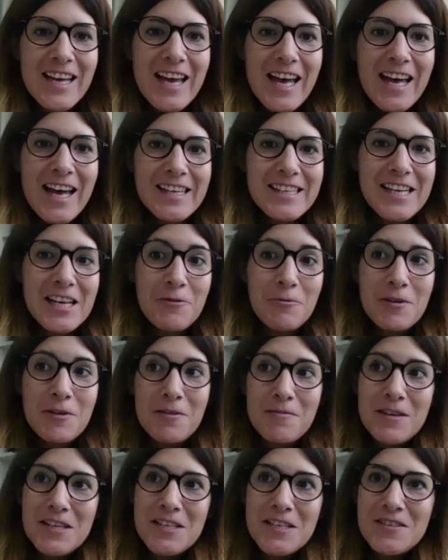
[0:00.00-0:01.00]
and I
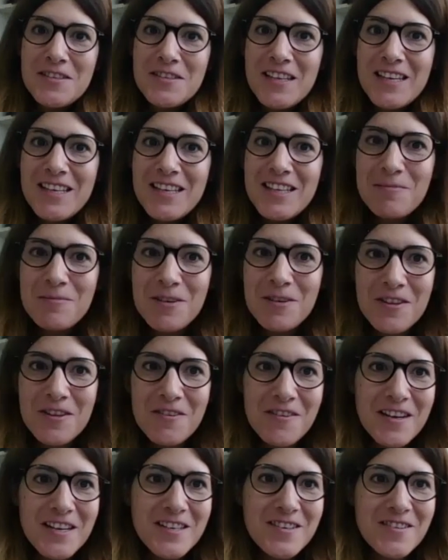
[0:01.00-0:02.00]
will be today the
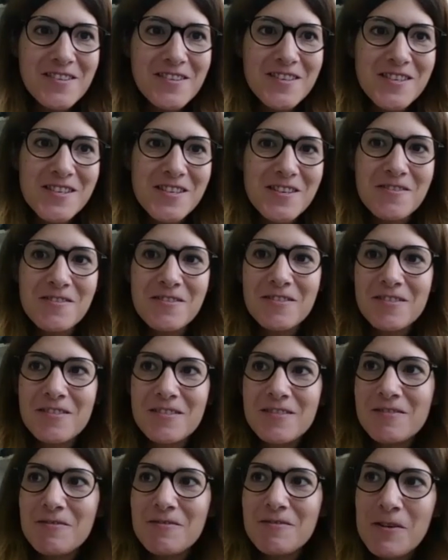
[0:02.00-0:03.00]
moderator.
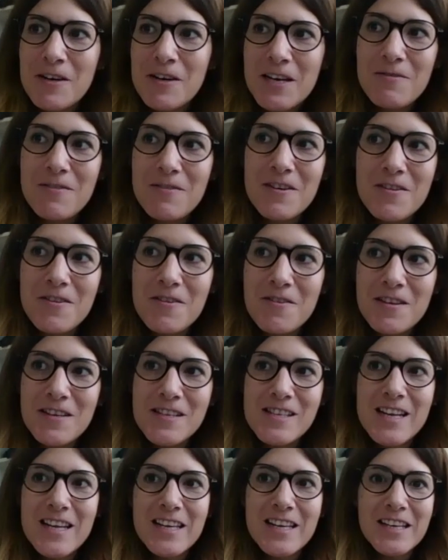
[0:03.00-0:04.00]
So whenever there
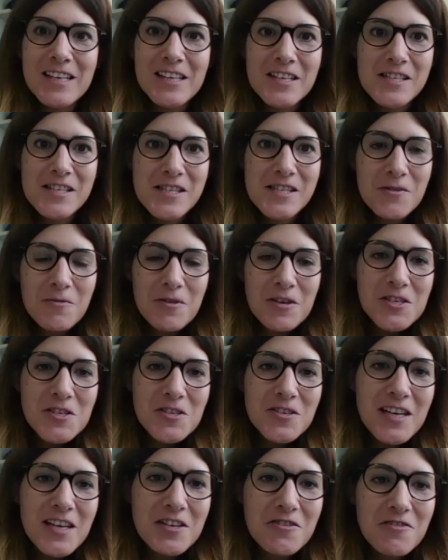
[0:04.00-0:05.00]
is like an easy
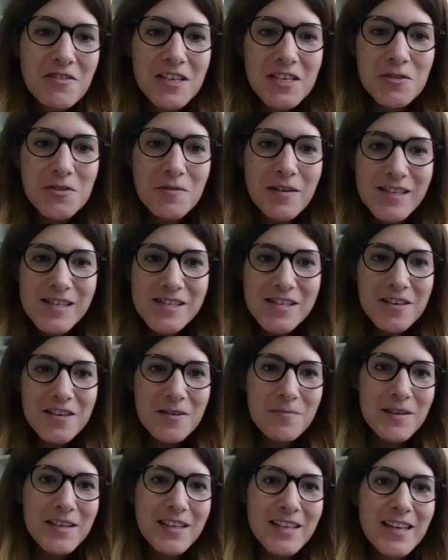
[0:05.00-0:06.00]
question, I'll try to answer
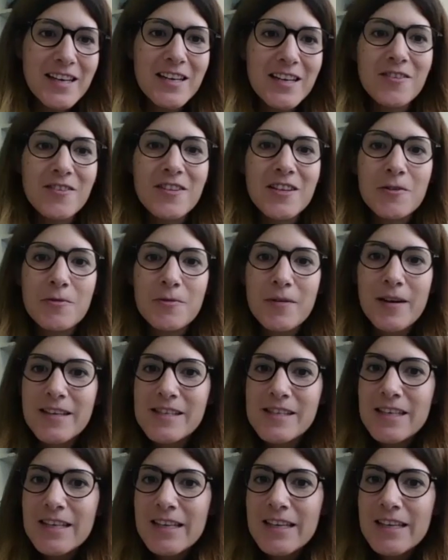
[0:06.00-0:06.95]
immediately. Otherwise,